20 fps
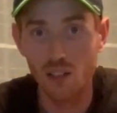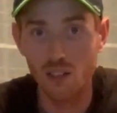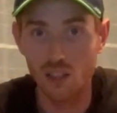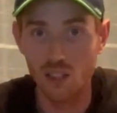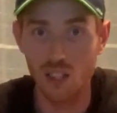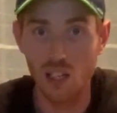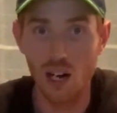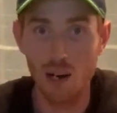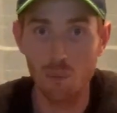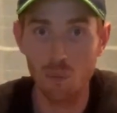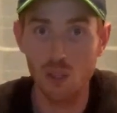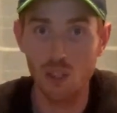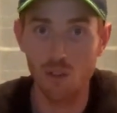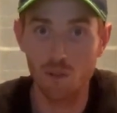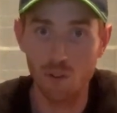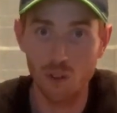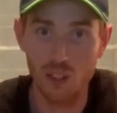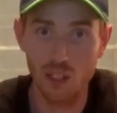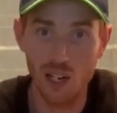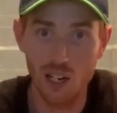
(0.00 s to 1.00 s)
then I'm going to
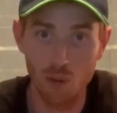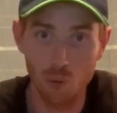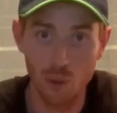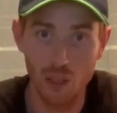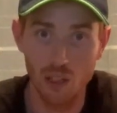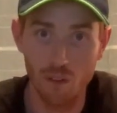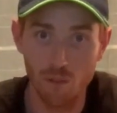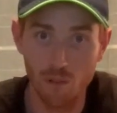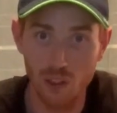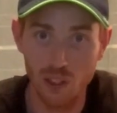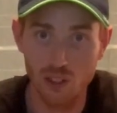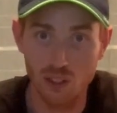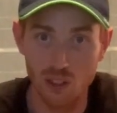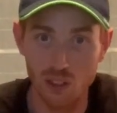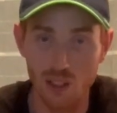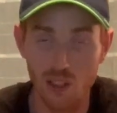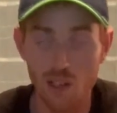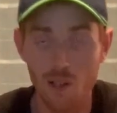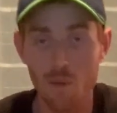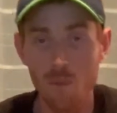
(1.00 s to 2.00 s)
figure out a way to fix it.
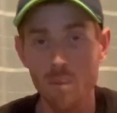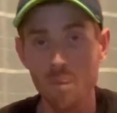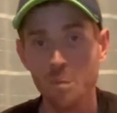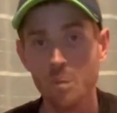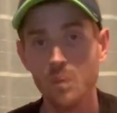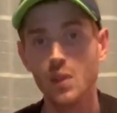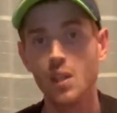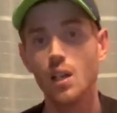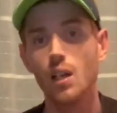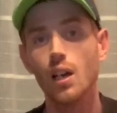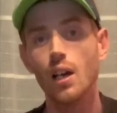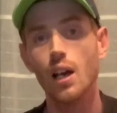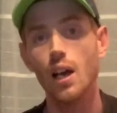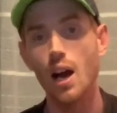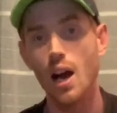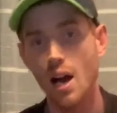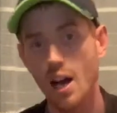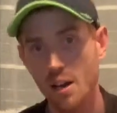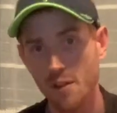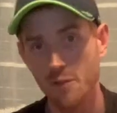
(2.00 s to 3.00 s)

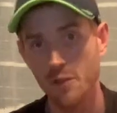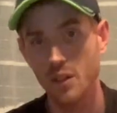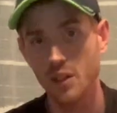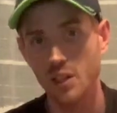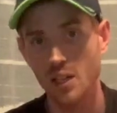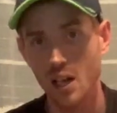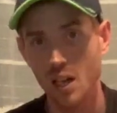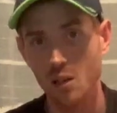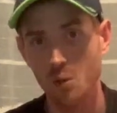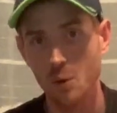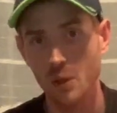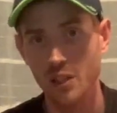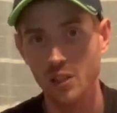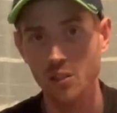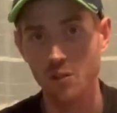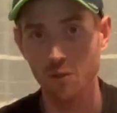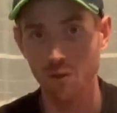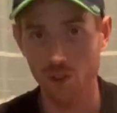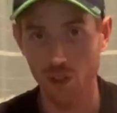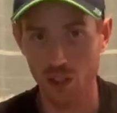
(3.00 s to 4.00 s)
I figured out a way
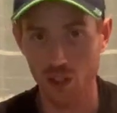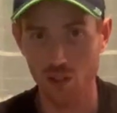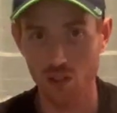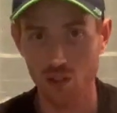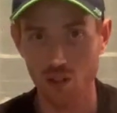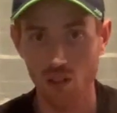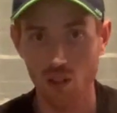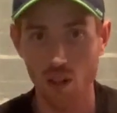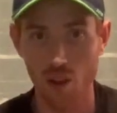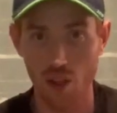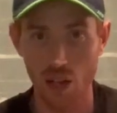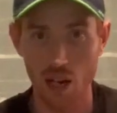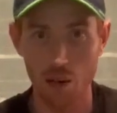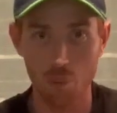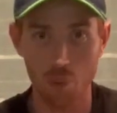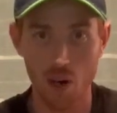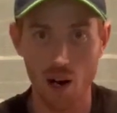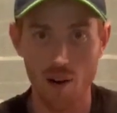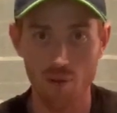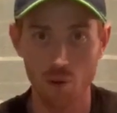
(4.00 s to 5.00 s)
to fix
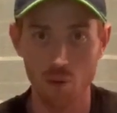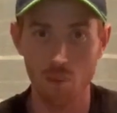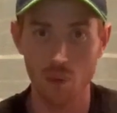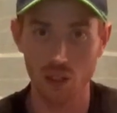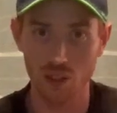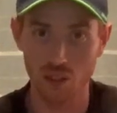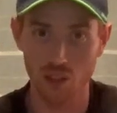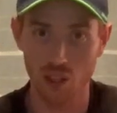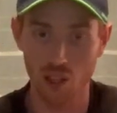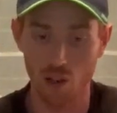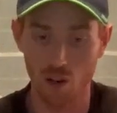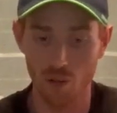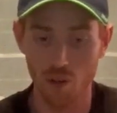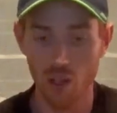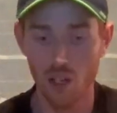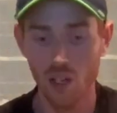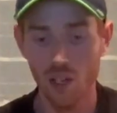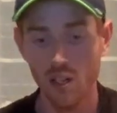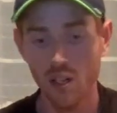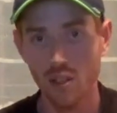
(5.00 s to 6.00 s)
that problem myself.
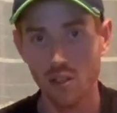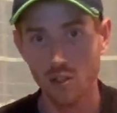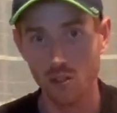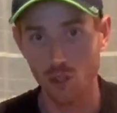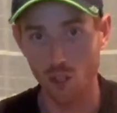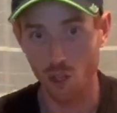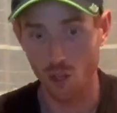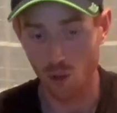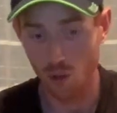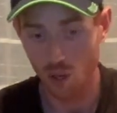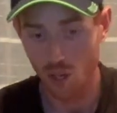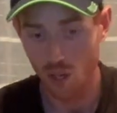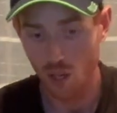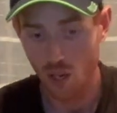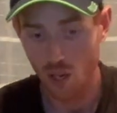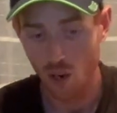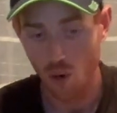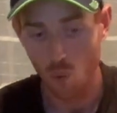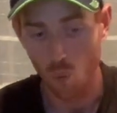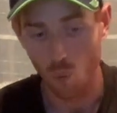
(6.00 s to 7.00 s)
So
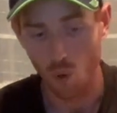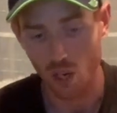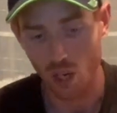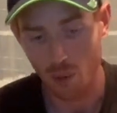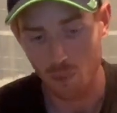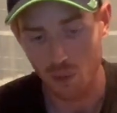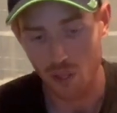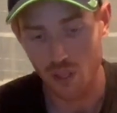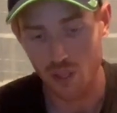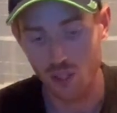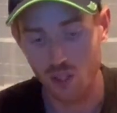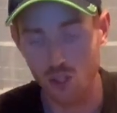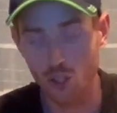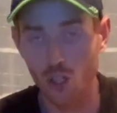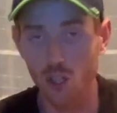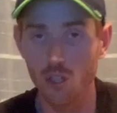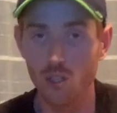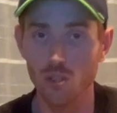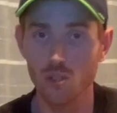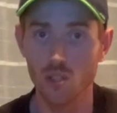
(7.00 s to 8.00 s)
what I'm here to show
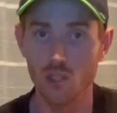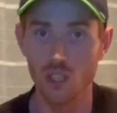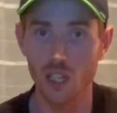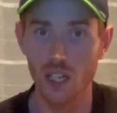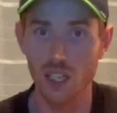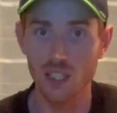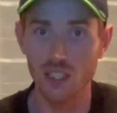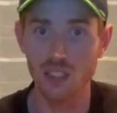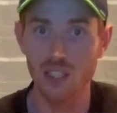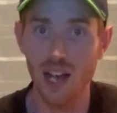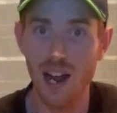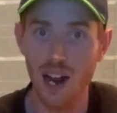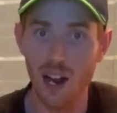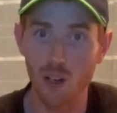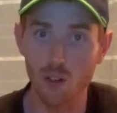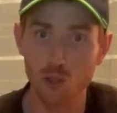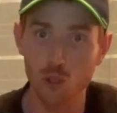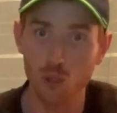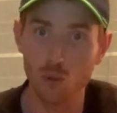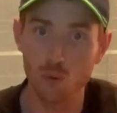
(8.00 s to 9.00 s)
you today is
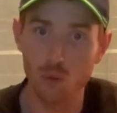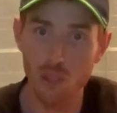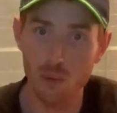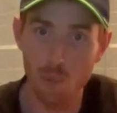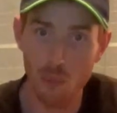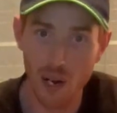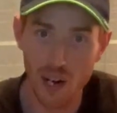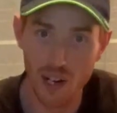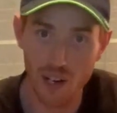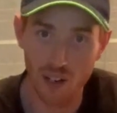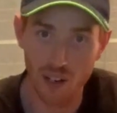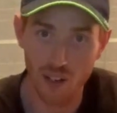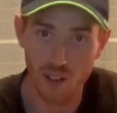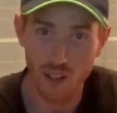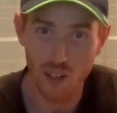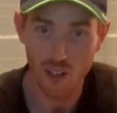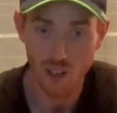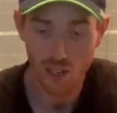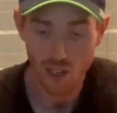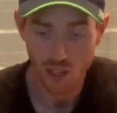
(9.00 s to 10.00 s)
how to repair
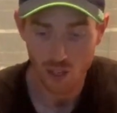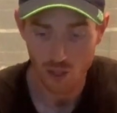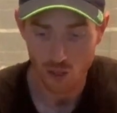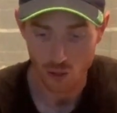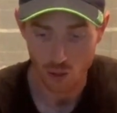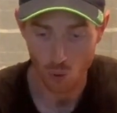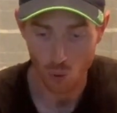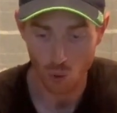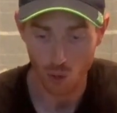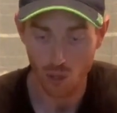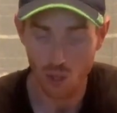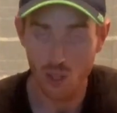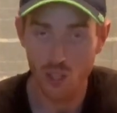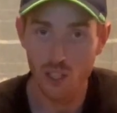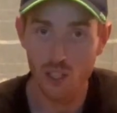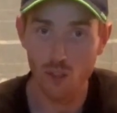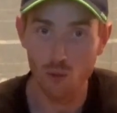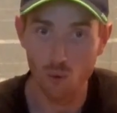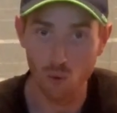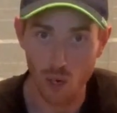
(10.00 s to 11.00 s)
your
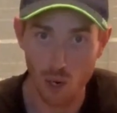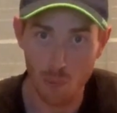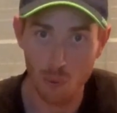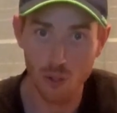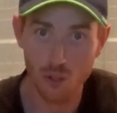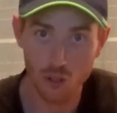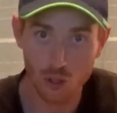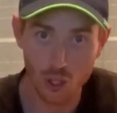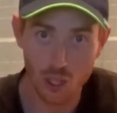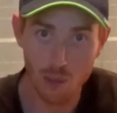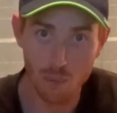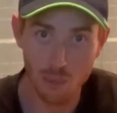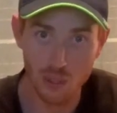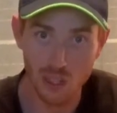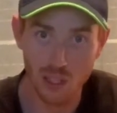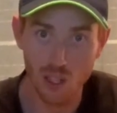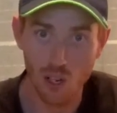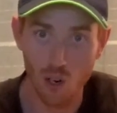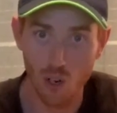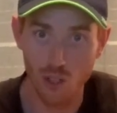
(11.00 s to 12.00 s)
rubber
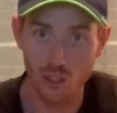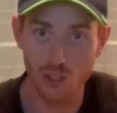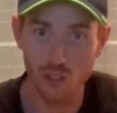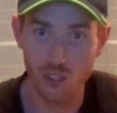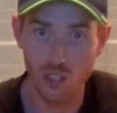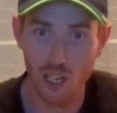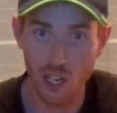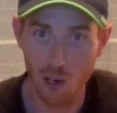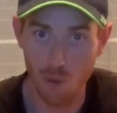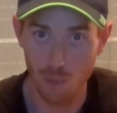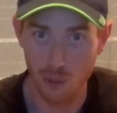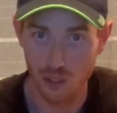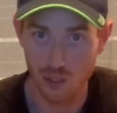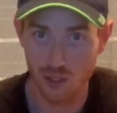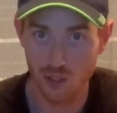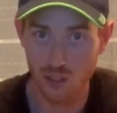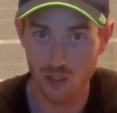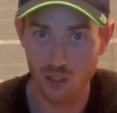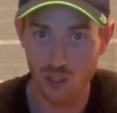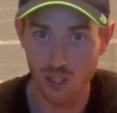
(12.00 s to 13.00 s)
trimming on your
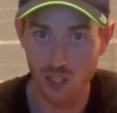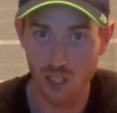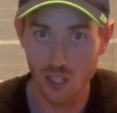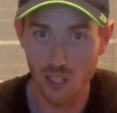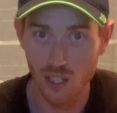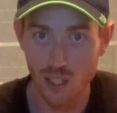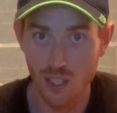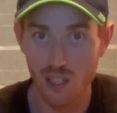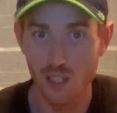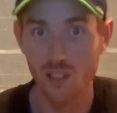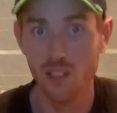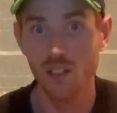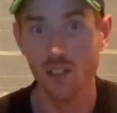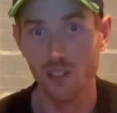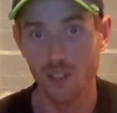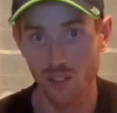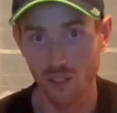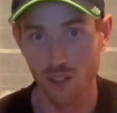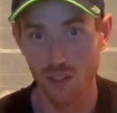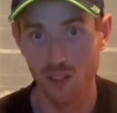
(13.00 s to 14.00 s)
helmets.
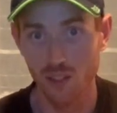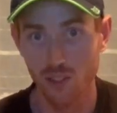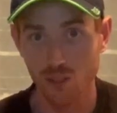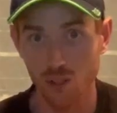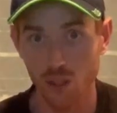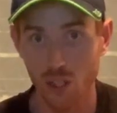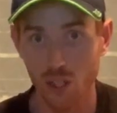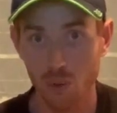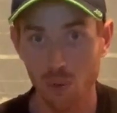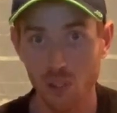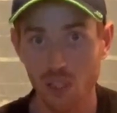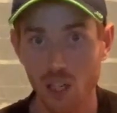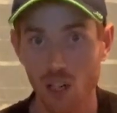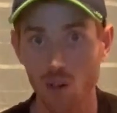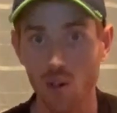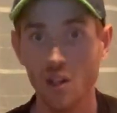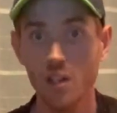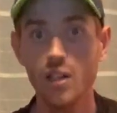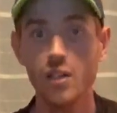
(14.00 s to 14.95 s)
So here we go.